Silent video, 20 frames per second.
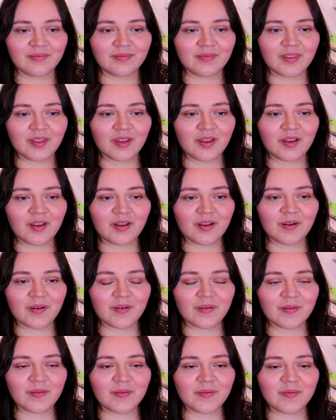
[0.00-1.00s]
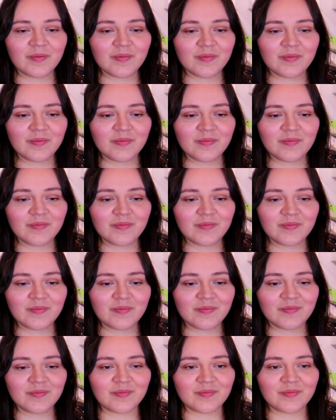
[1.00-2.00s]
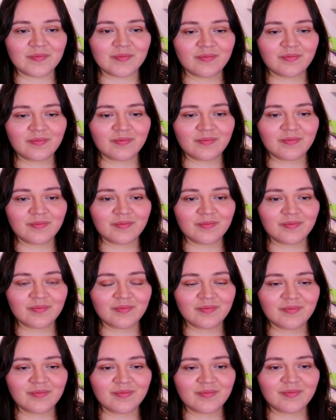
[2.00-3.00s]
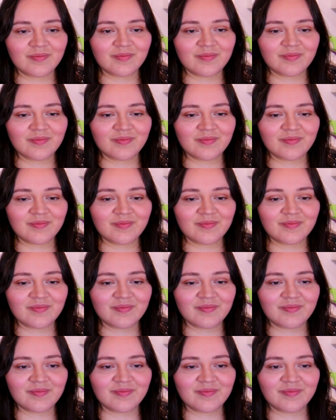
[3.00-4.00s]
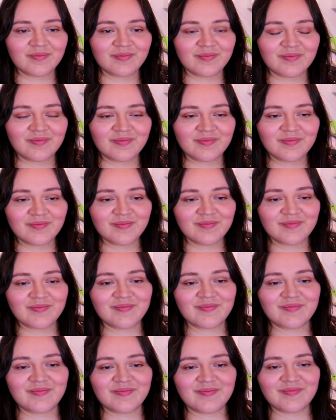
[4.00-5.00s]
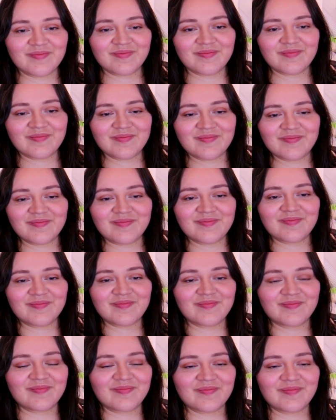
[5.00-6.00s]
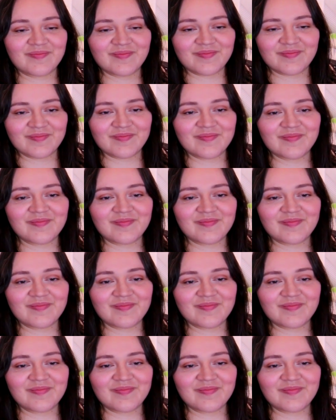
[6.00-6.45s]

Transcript: This person isn't speaking.